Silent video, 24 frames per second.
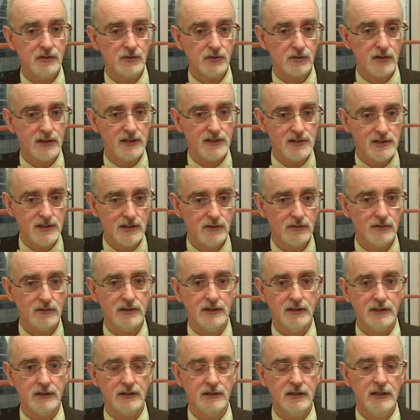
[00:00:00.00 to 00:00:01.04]

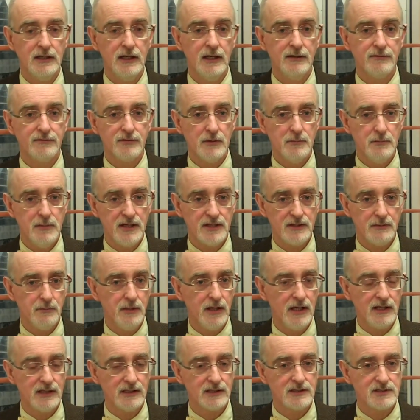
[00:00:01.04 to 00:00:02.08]
criteria for
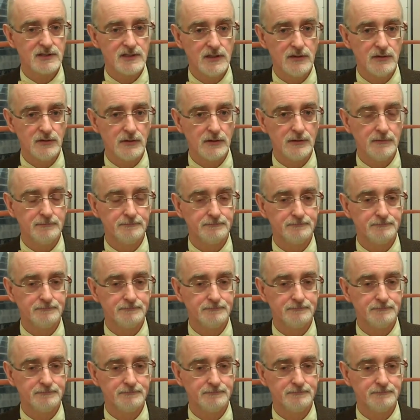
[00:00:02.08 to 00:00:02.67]
metabolic syndrome.